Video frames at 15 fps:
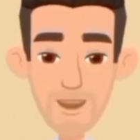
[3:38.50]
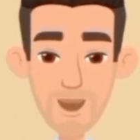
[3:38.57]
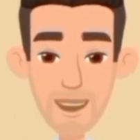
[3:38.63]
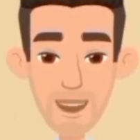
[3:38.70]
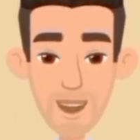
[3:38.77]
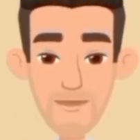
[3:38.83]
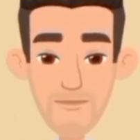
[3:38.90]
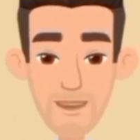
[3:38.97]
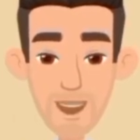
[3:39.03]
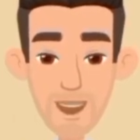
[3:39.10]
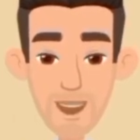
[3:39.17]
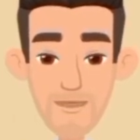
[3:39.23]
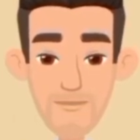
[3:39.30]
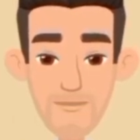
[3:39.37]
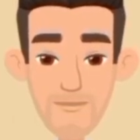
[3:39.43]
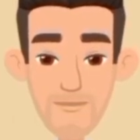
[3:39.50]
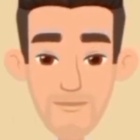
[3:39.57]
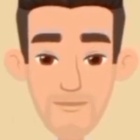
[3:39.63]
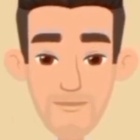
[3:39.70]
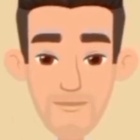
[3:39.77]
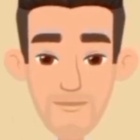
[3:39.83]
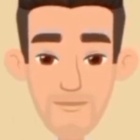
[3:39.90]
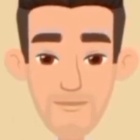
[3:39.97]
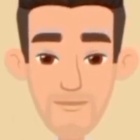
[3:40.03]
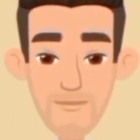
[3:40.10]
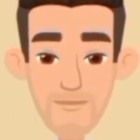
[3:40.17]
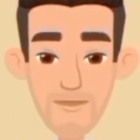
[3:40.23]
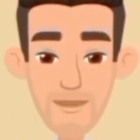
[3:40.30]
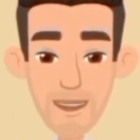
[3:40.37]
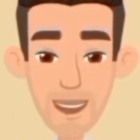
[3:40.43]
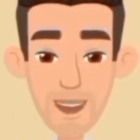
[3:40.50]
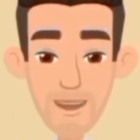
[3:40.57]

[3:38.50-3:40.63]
Ago, 2 days